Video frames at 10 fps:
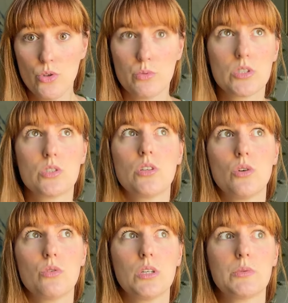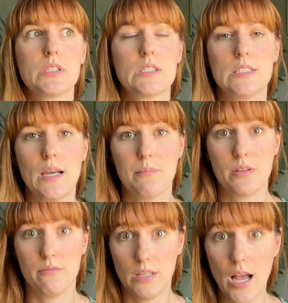It was so it was a depth
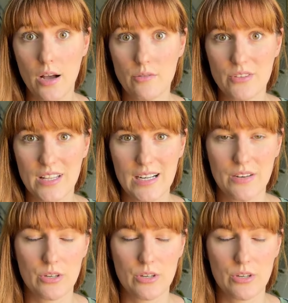of love that I never